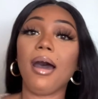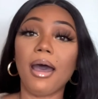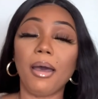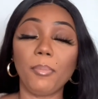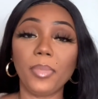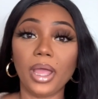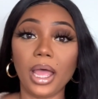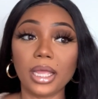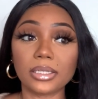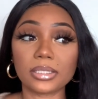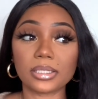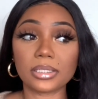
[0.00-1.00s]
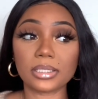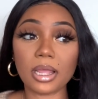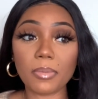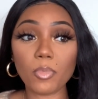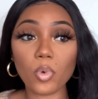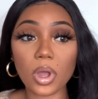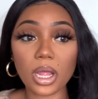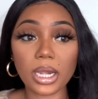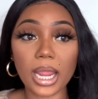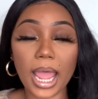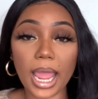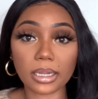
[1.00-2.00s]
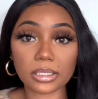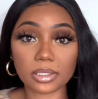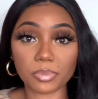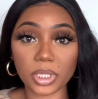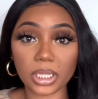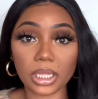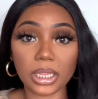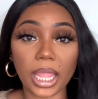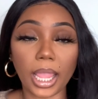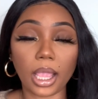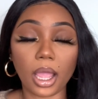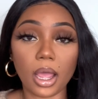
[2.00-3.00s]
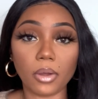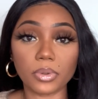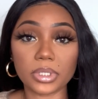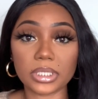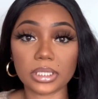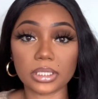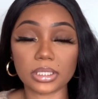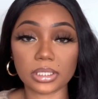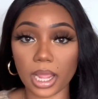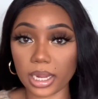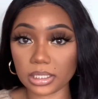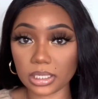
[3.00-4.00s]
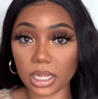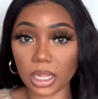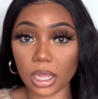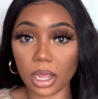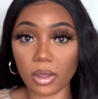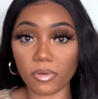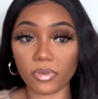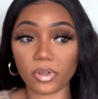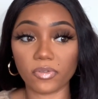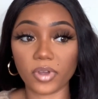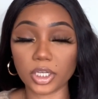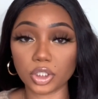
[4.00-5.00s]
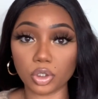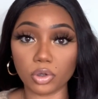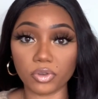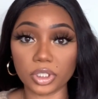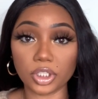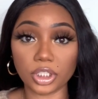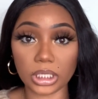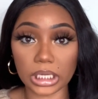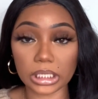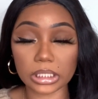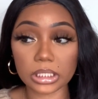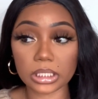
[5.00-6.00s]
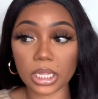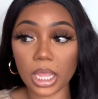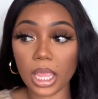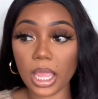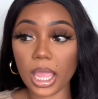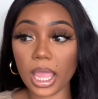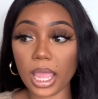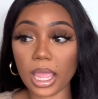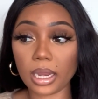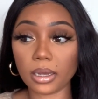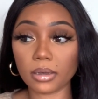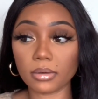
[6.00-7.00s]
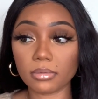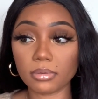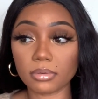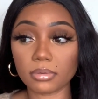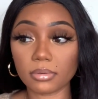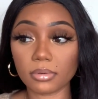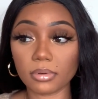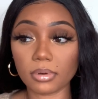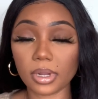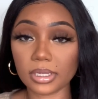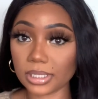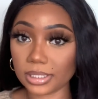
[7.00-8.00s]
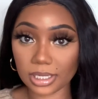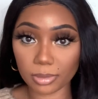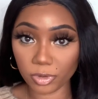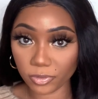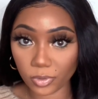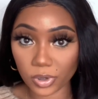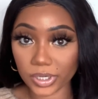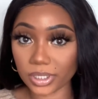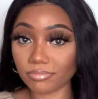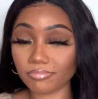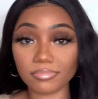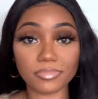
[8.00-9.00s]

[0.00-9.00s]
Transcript: Um, someone asked me like, how is the sizing of Fashion Nova jeans? And as I said before,